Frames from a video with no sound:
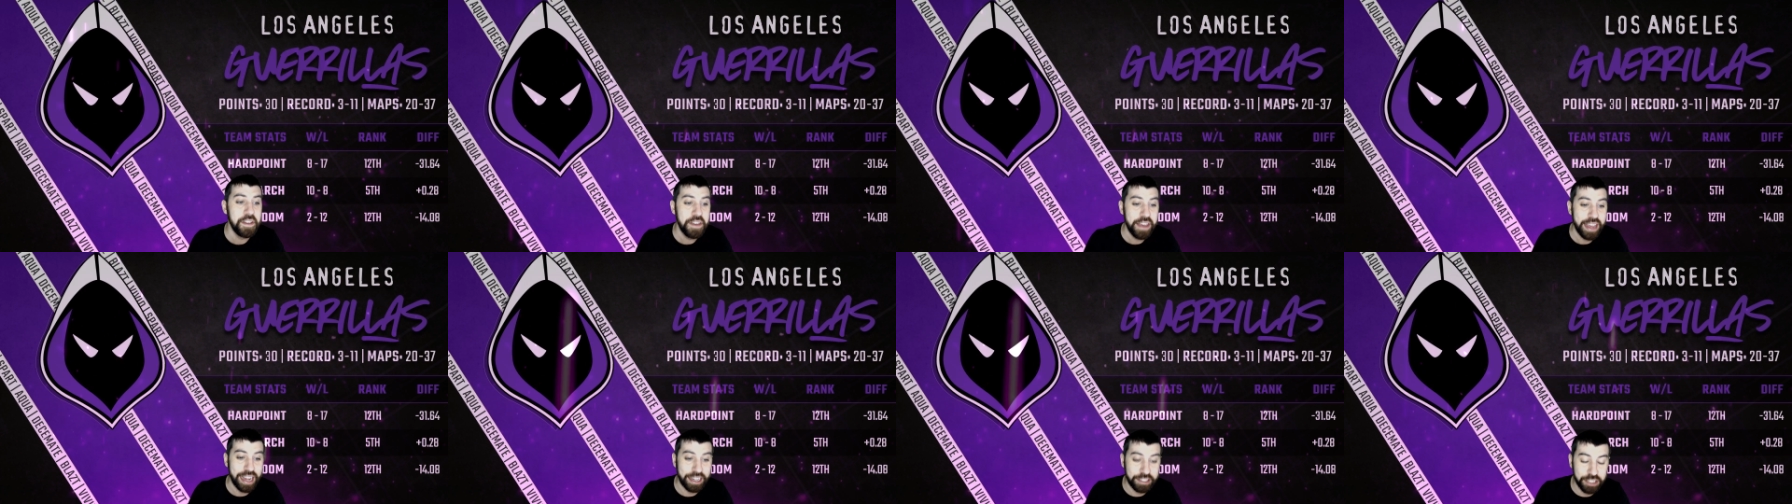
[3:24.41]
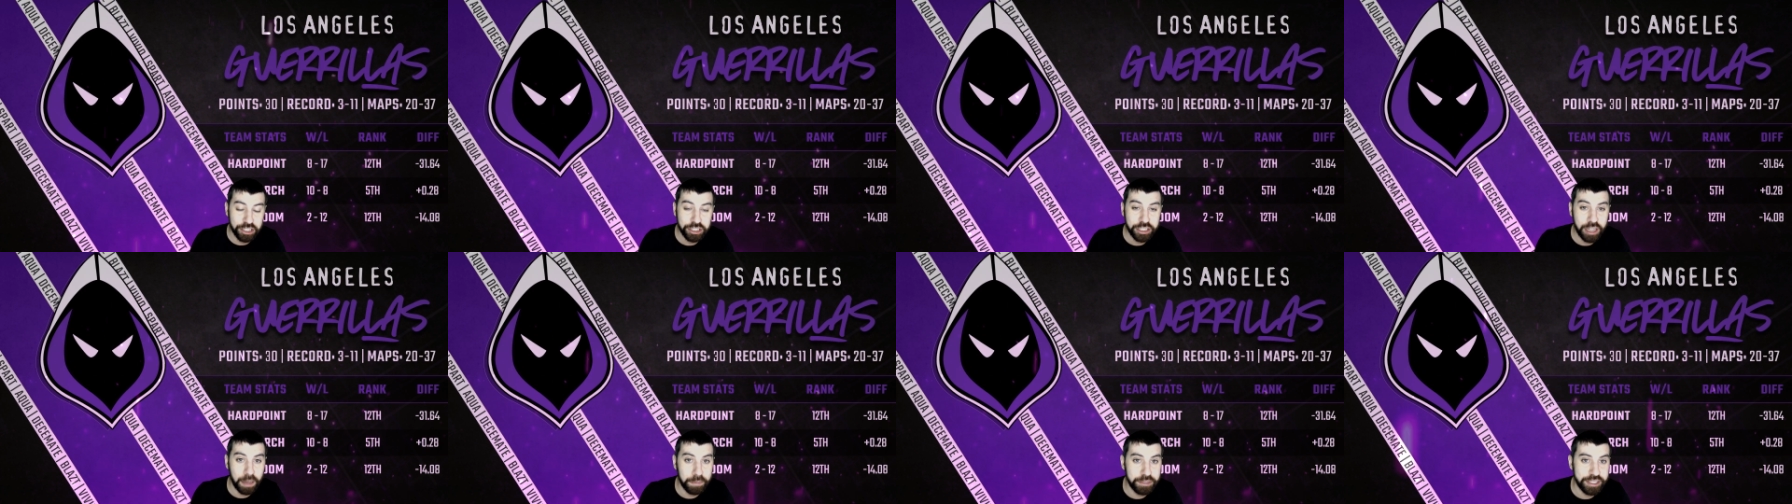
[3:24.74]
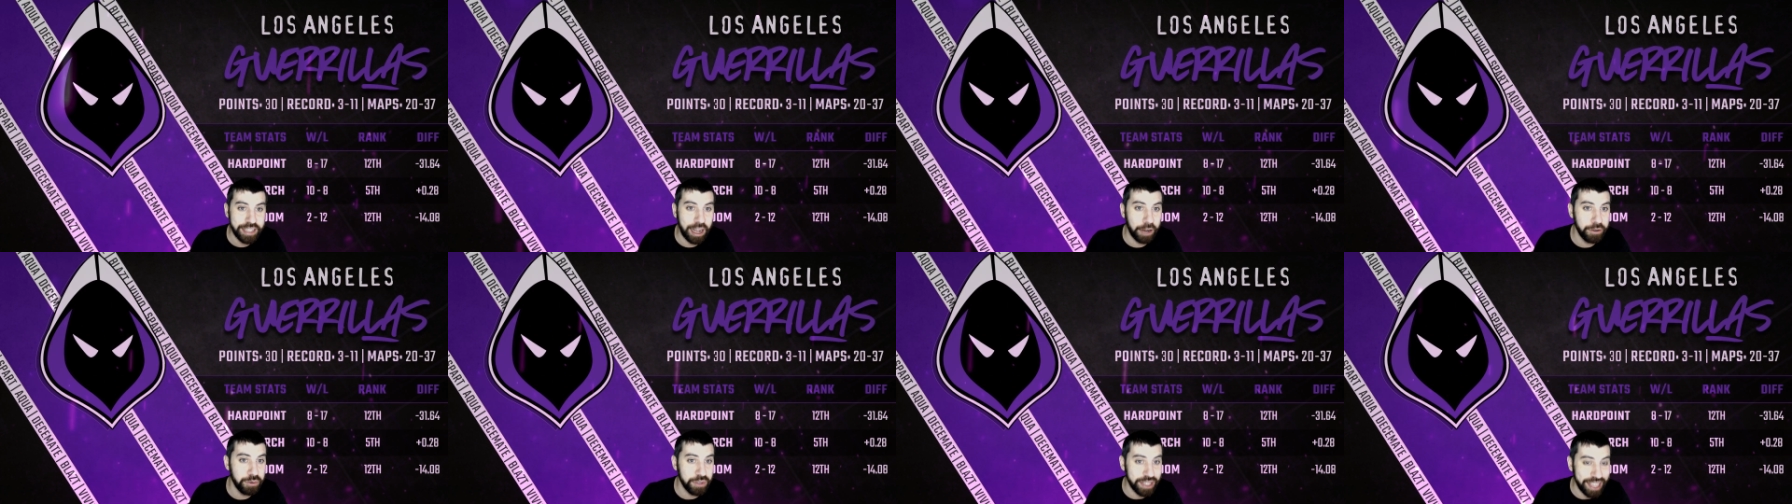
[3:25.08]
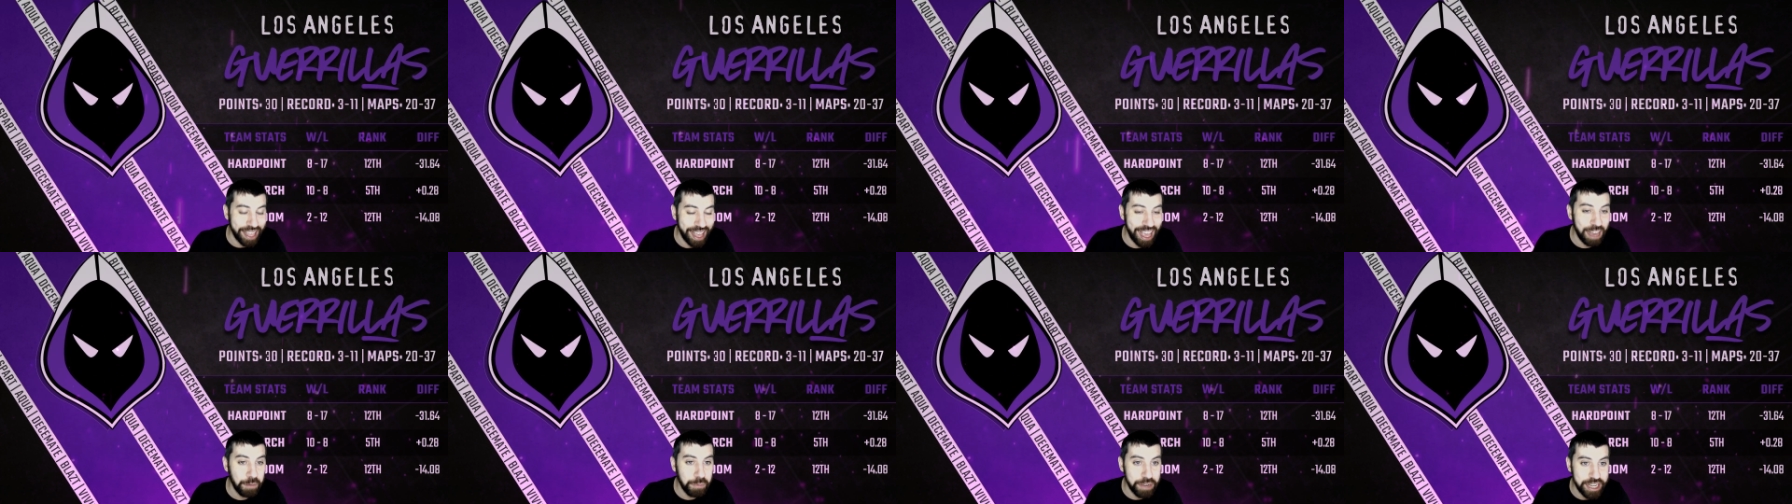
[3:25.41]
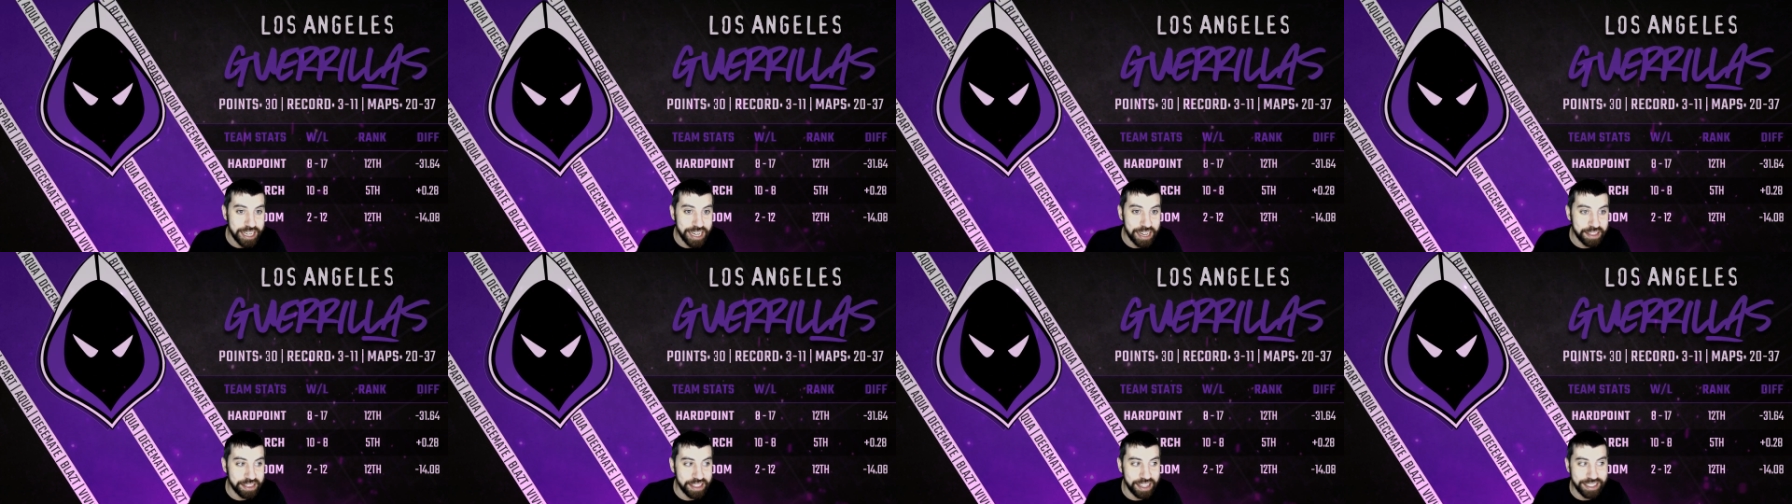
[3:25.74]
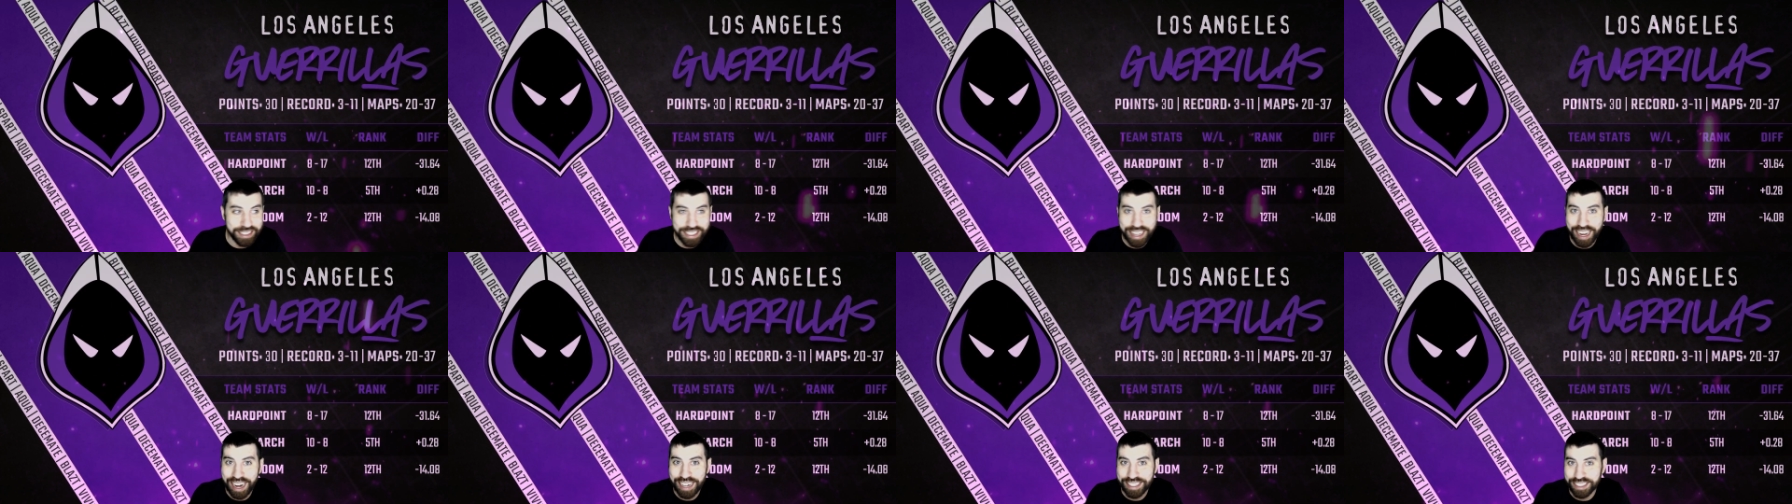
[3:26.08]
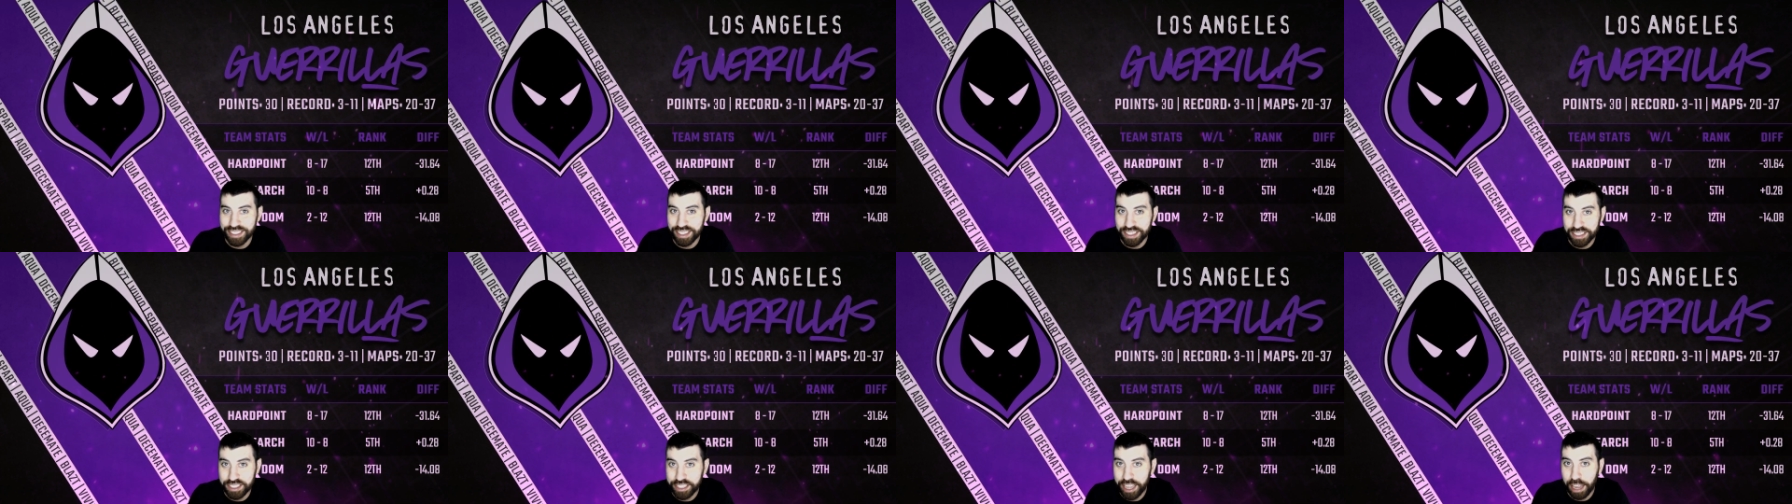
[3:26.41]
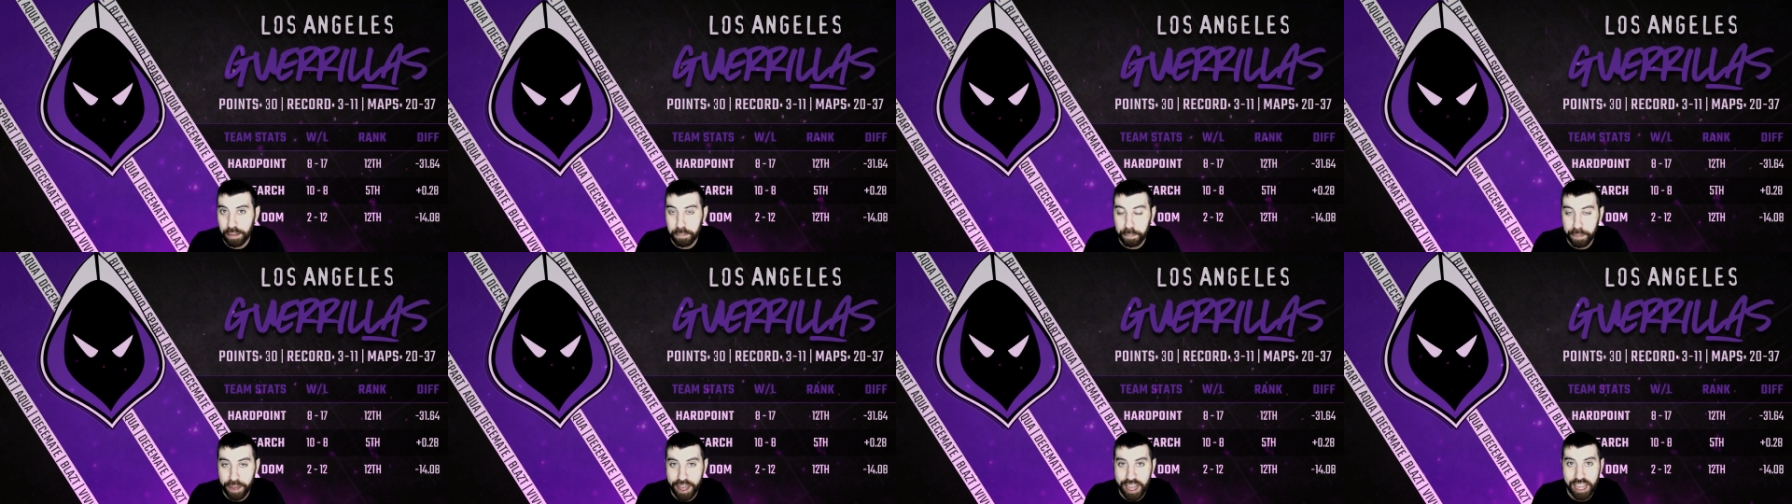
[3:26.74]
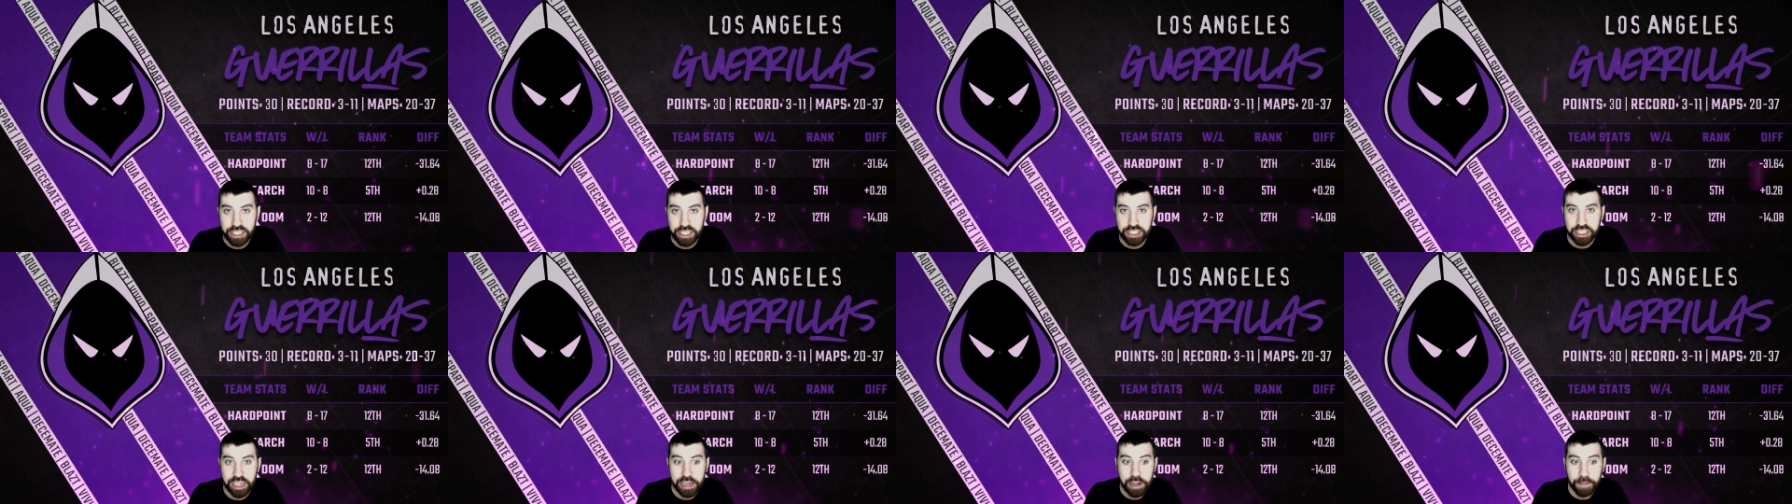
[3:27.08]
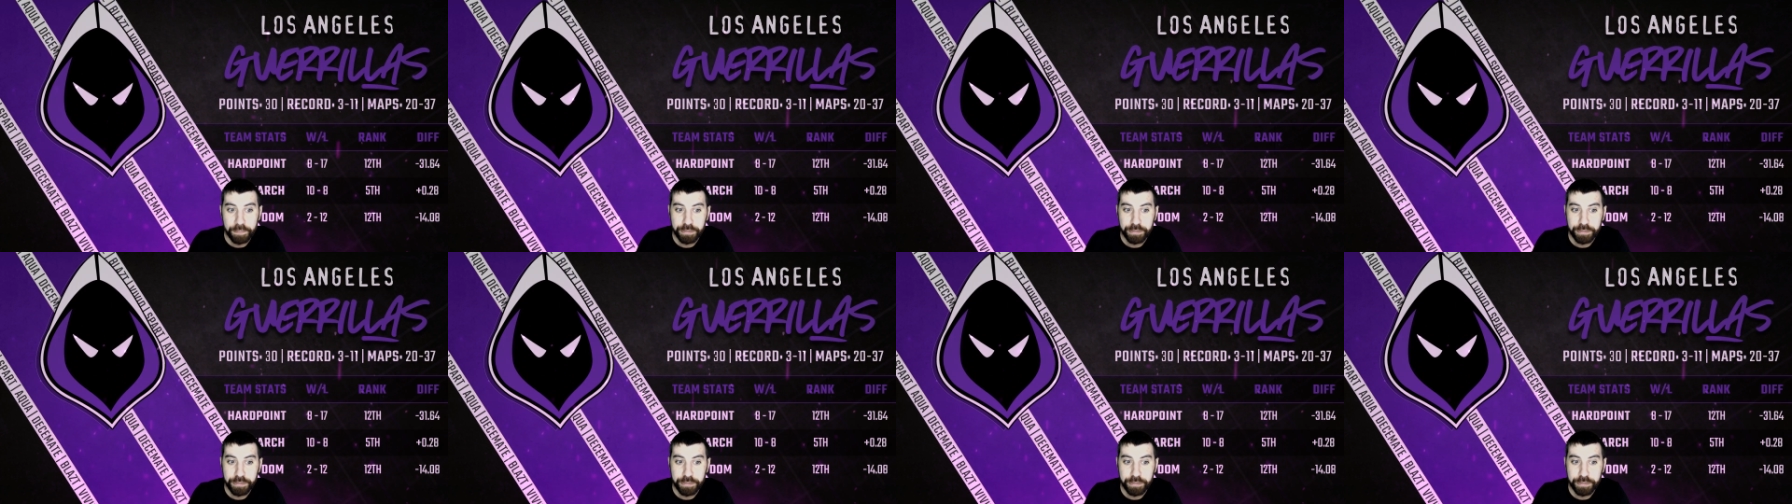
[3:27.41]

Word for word: It just comes down to can we get these guys in the same same page